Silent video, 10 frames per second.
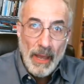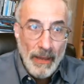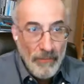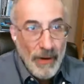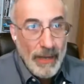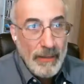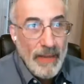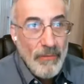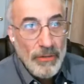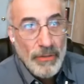And frankly,
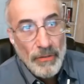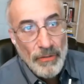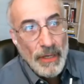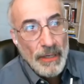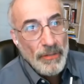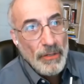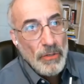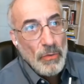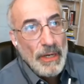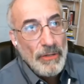I've also seen a
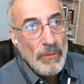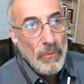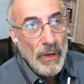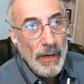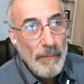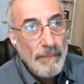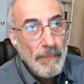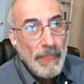situation where